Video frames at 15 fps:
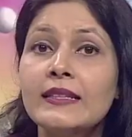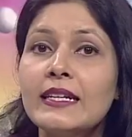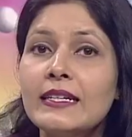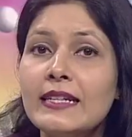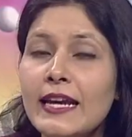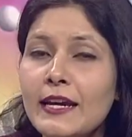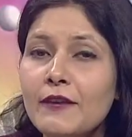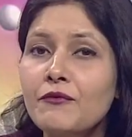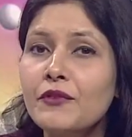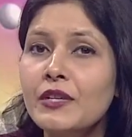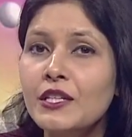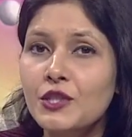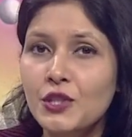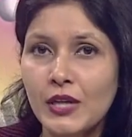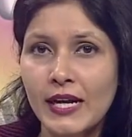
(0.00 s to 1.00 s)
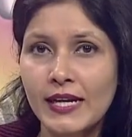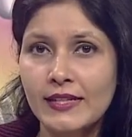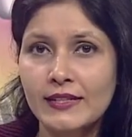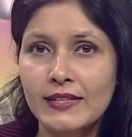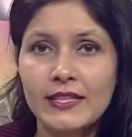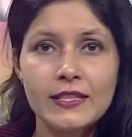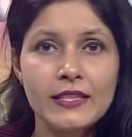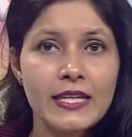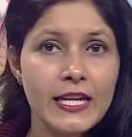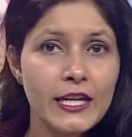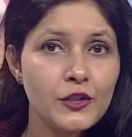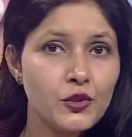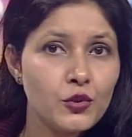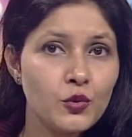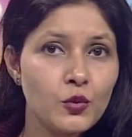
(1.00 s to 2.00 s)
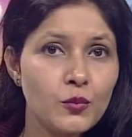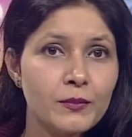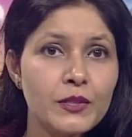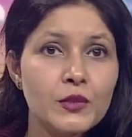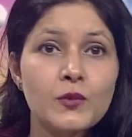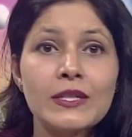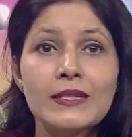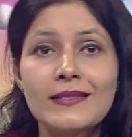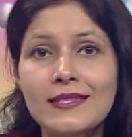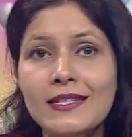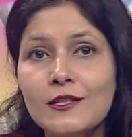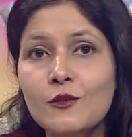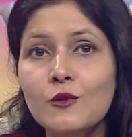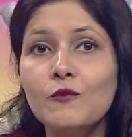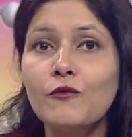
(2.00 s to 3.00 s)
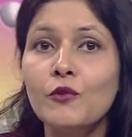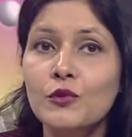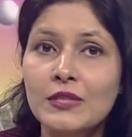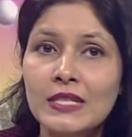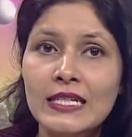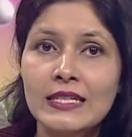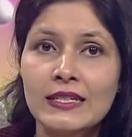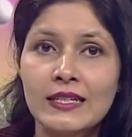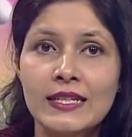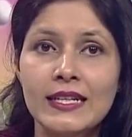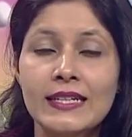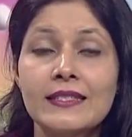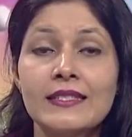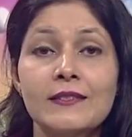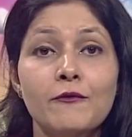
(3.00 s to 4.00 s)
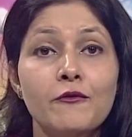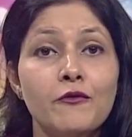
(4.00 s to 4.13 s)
that every child in the age group between 6 to 14 gets